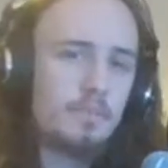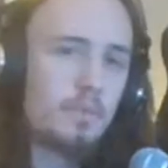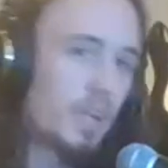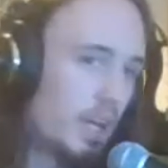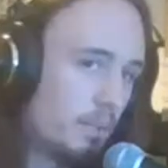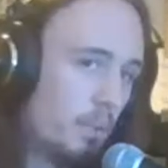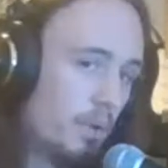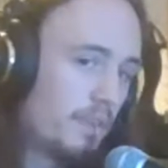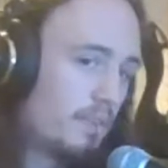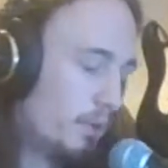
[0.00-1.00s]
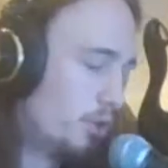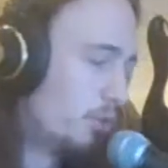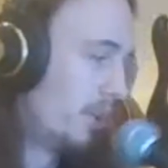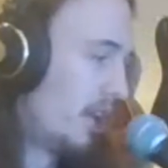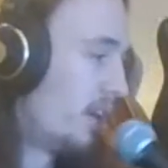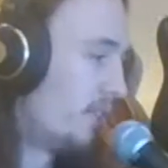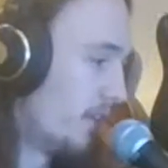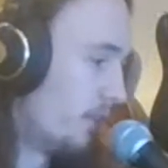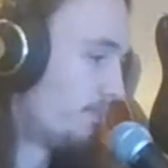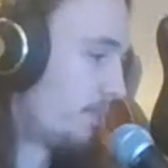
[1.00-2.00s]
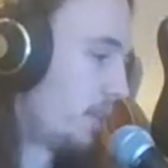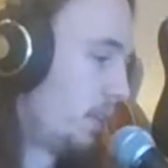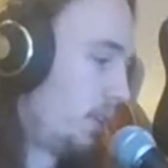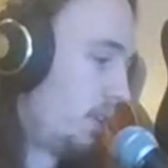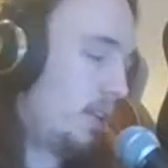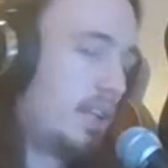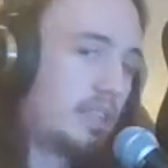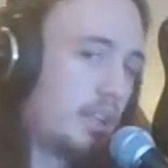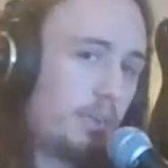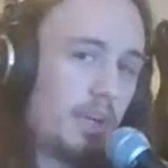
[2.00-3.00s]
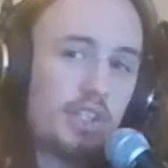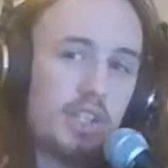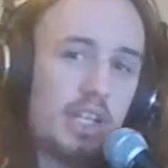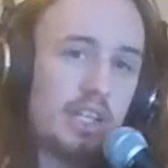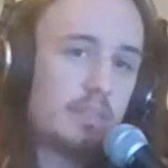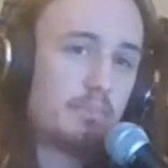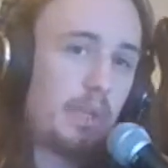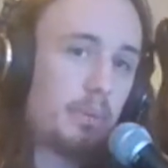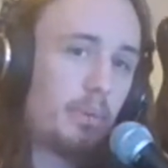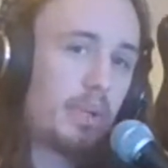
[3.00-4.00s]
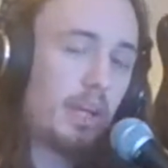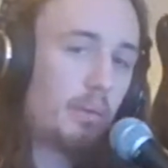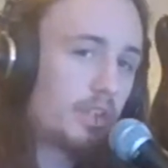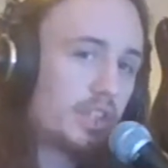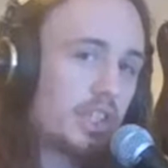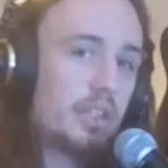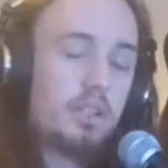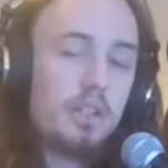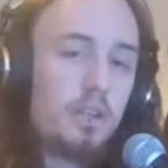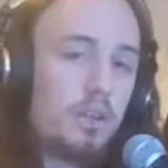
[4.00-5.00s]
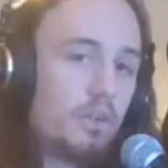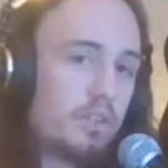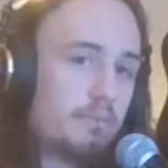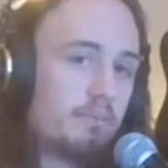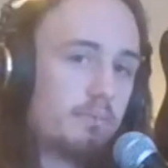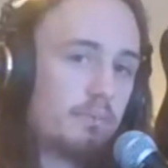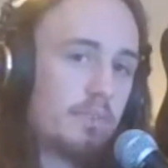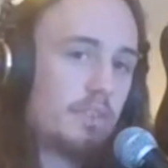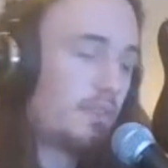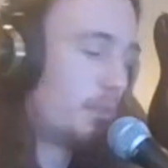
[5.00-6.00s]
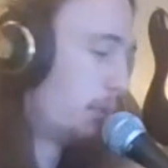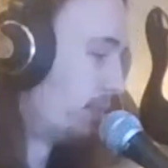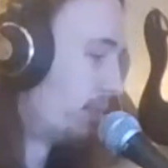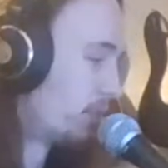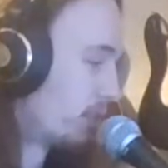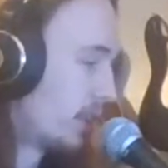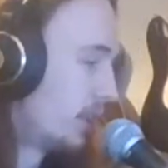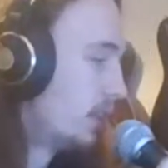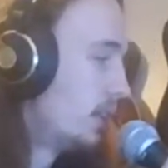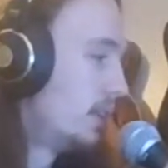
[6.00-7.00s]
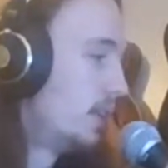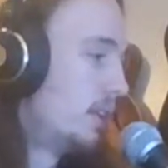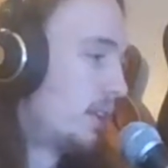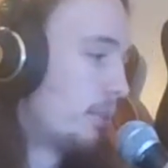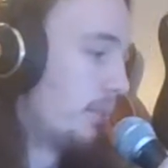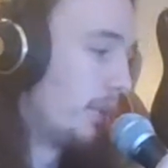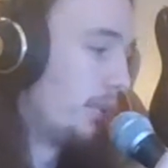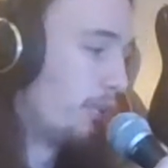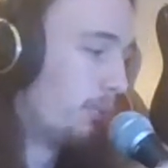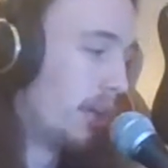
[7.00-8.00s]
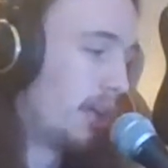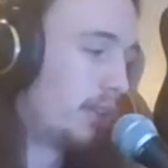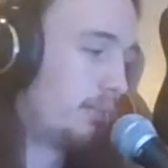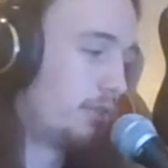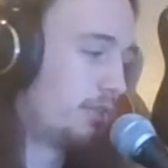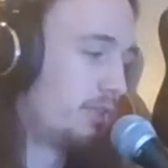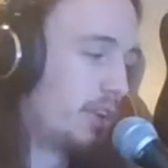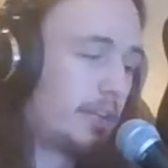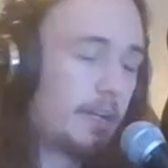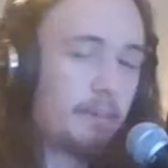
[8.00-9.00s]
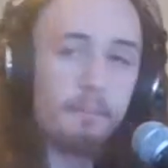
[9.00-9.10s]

Okay, wonderful. It should be live now. Let's hope I actually get some people in here watching. Awesome. There's a few people filtering in. Could be good or bad. We shall find out.